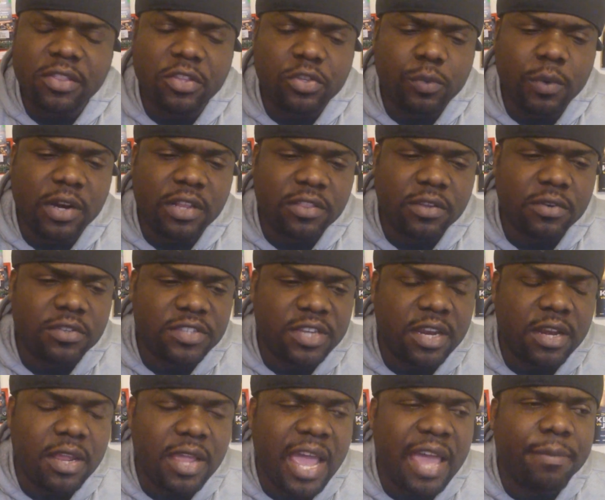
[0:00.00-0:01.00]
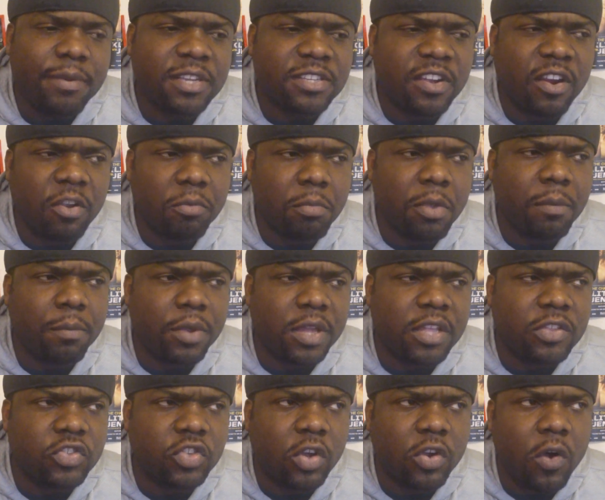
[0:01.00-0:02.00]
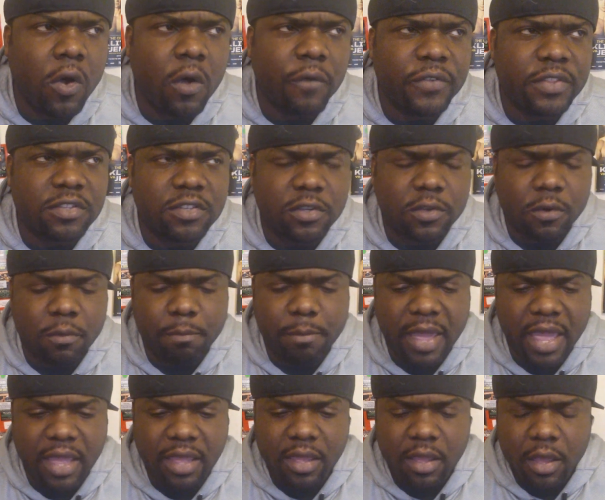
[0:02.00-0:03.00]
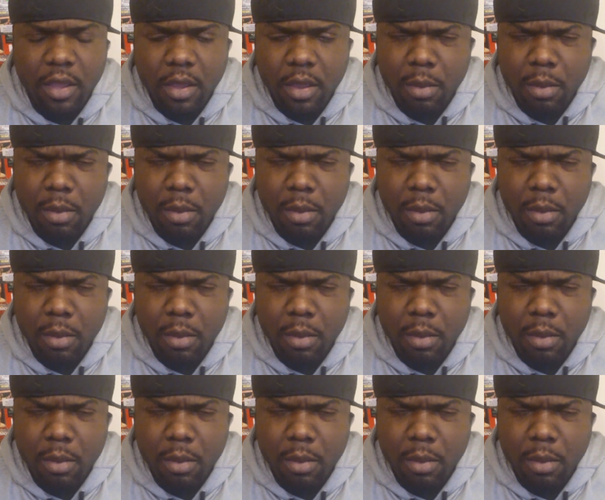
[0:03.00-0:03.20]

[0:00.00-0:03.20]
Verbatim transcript: 2013 he had, because I remember he took off until May.